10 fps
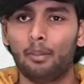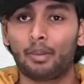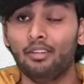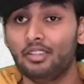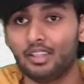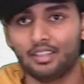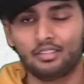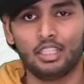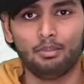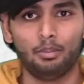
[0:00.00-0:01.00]
Privacy can
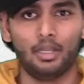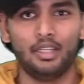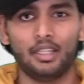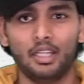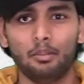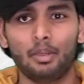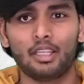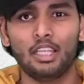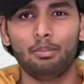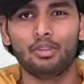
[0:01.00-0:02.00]
still be maintained by
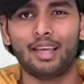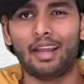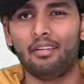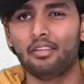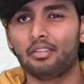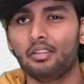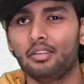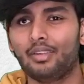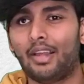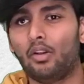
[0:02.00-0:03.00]
keeping the
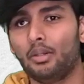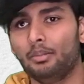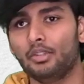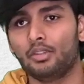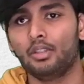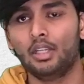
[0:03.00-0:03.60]
addresses anonymous.